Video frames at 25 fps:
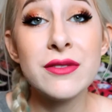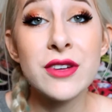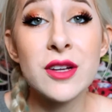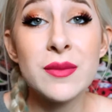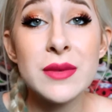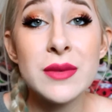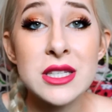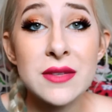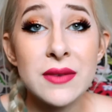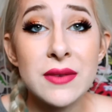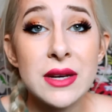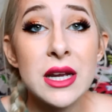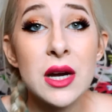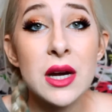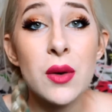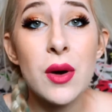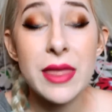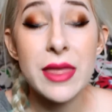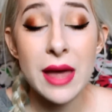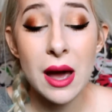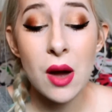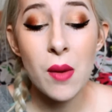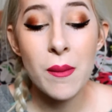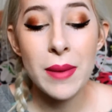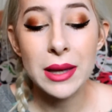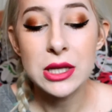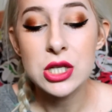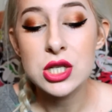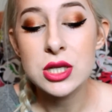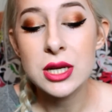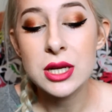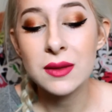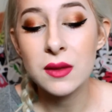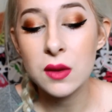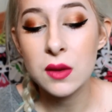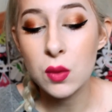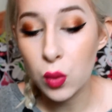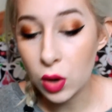film this video without
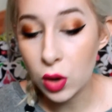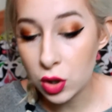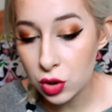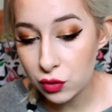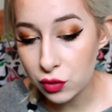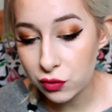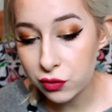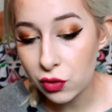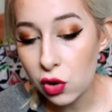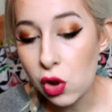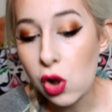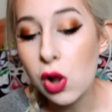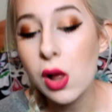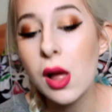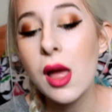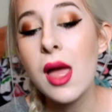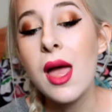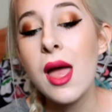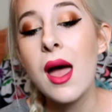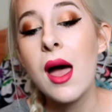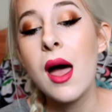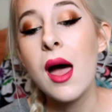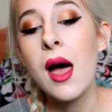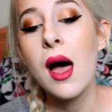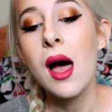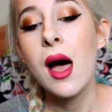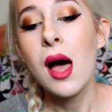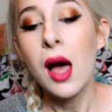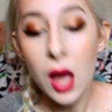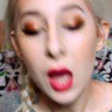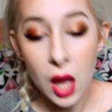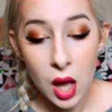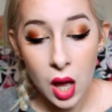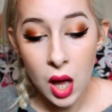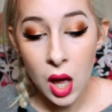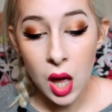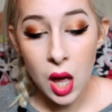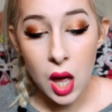mentioning the wonderful
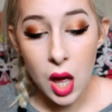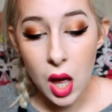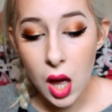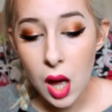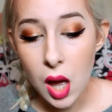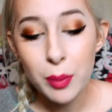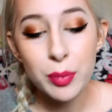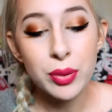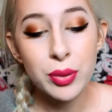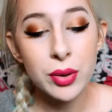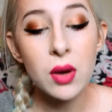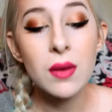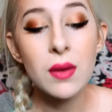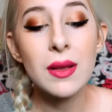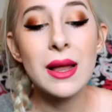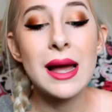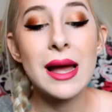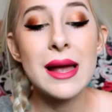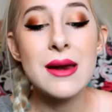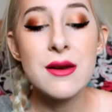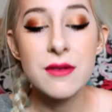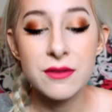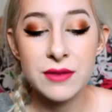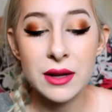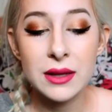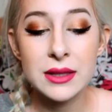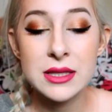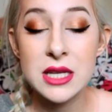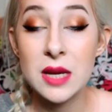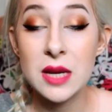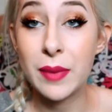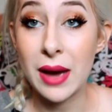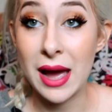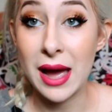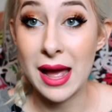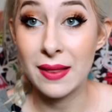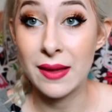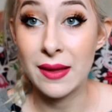Pro-Line Felt
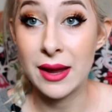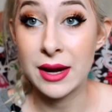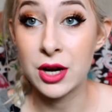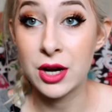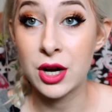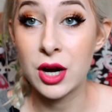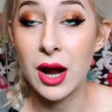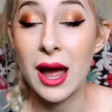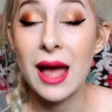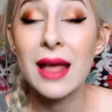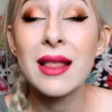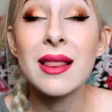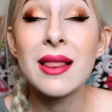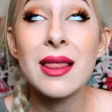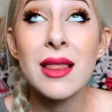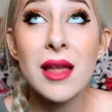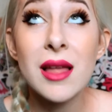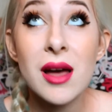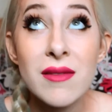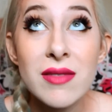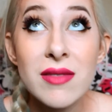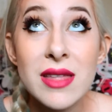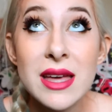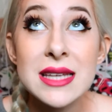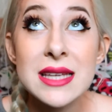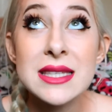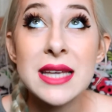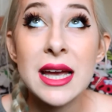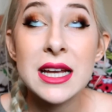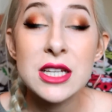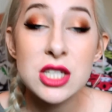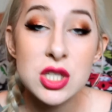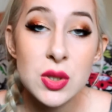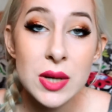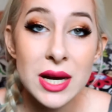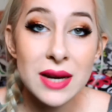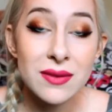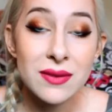Tip Eyeliner. I love this. I
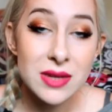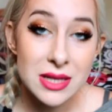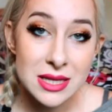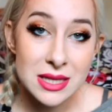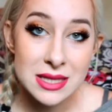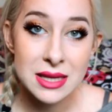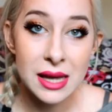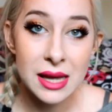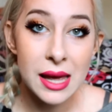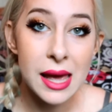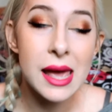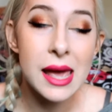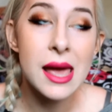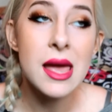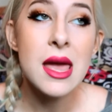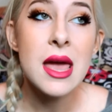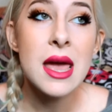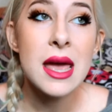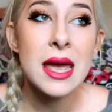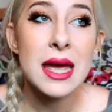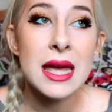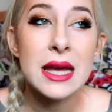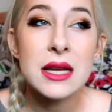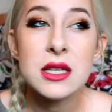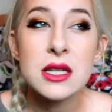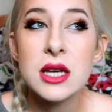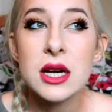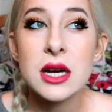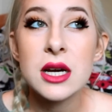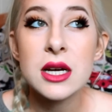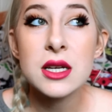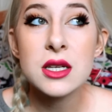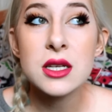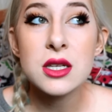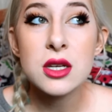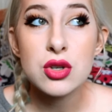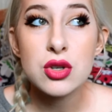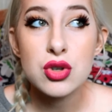do have to say, it
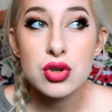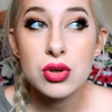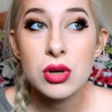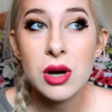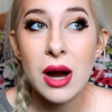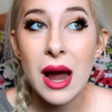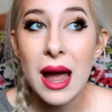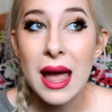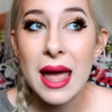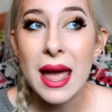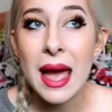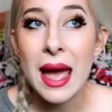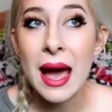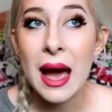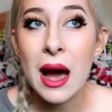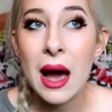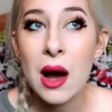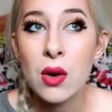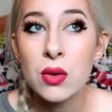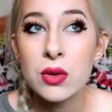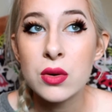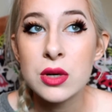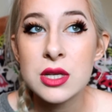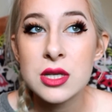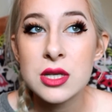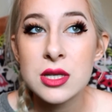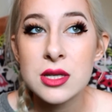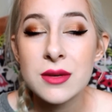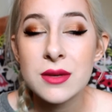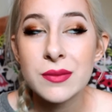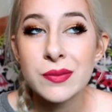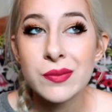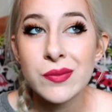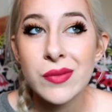does dry out